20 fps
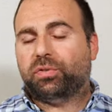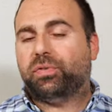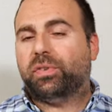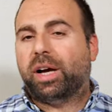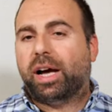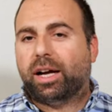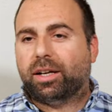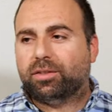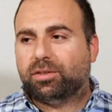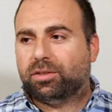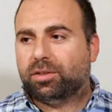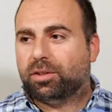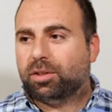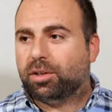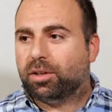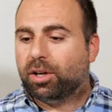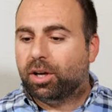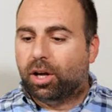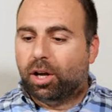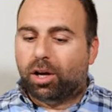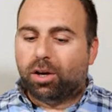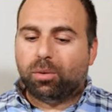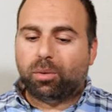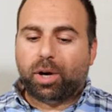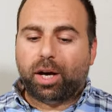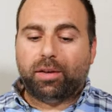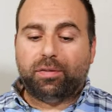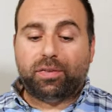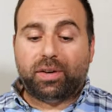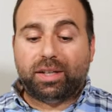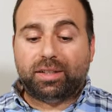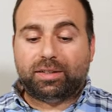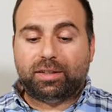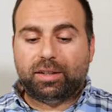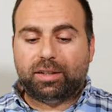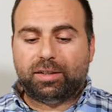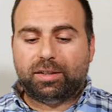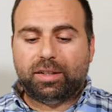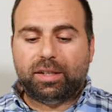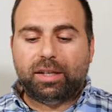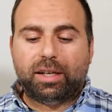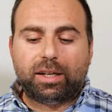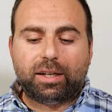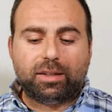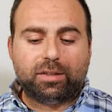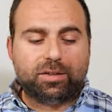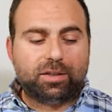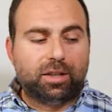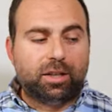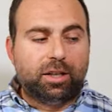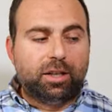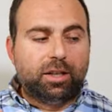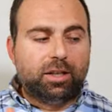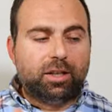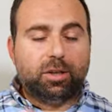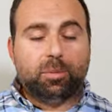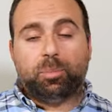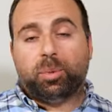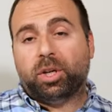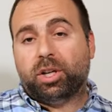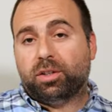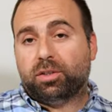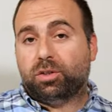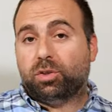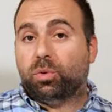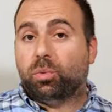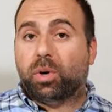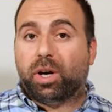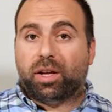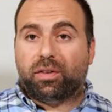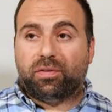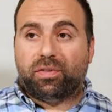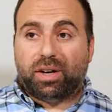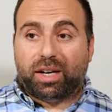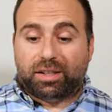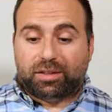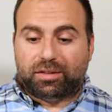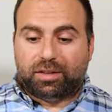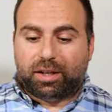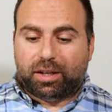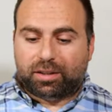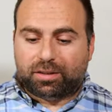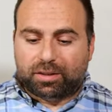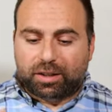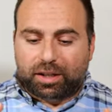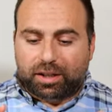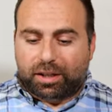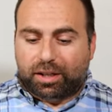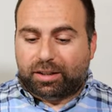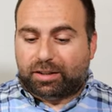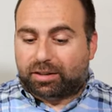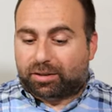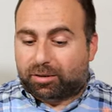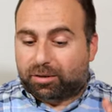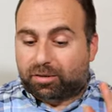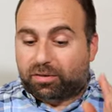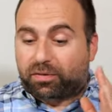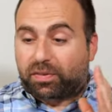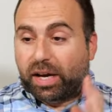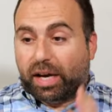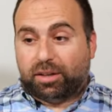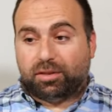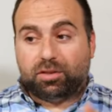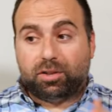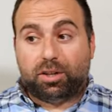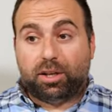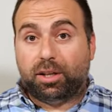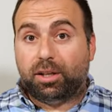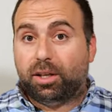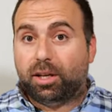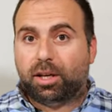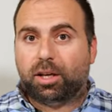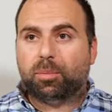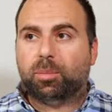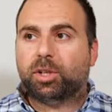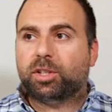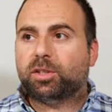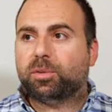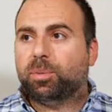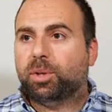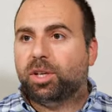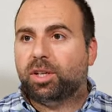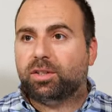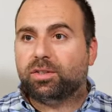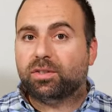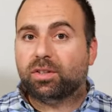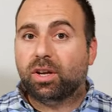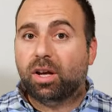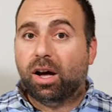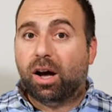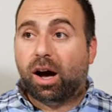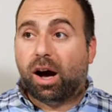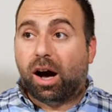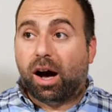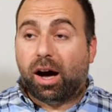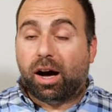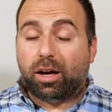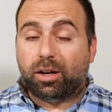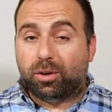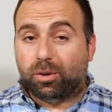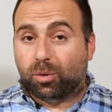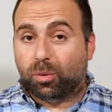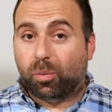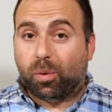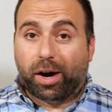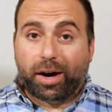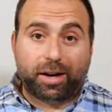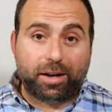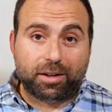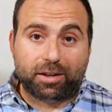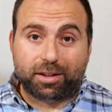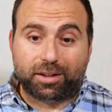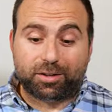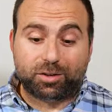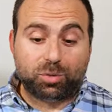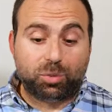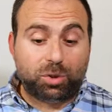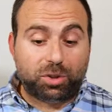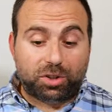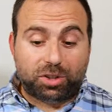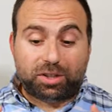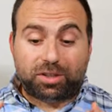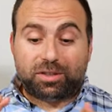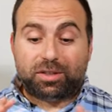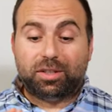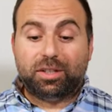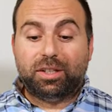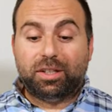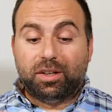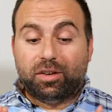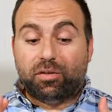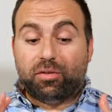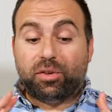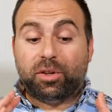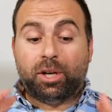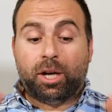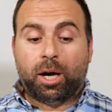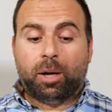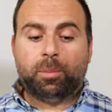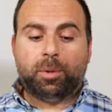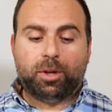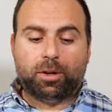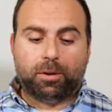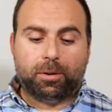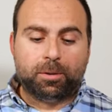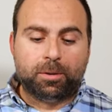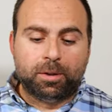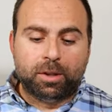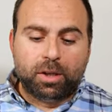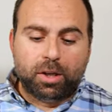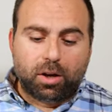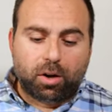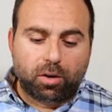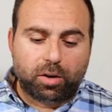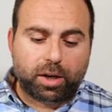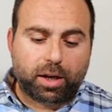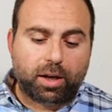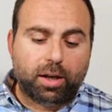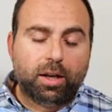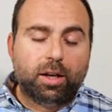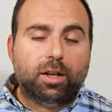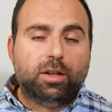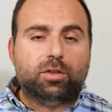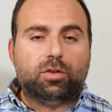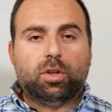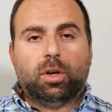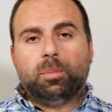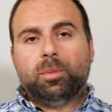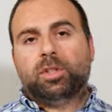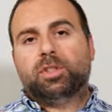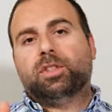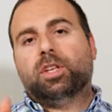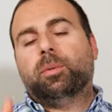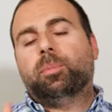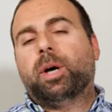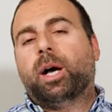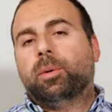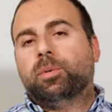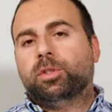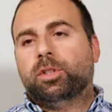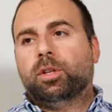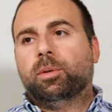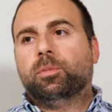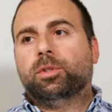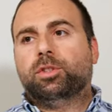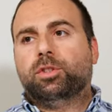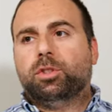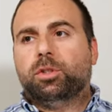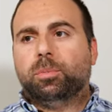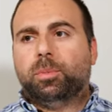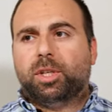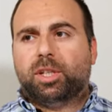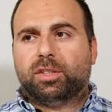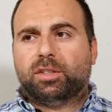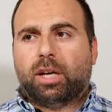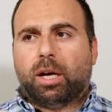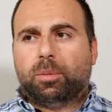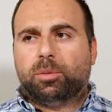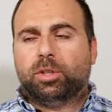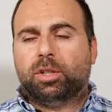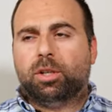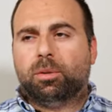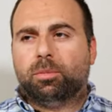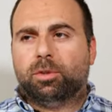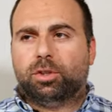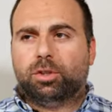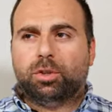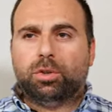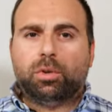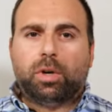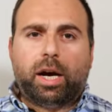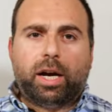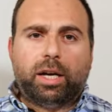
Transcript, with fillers: faster Wi-Fi 6E is compared to Wi-Fi 6. It's faster than gigabit speeds on wireless, which is phenomenal. Okay, so I'm gonna skip option number two because option number two,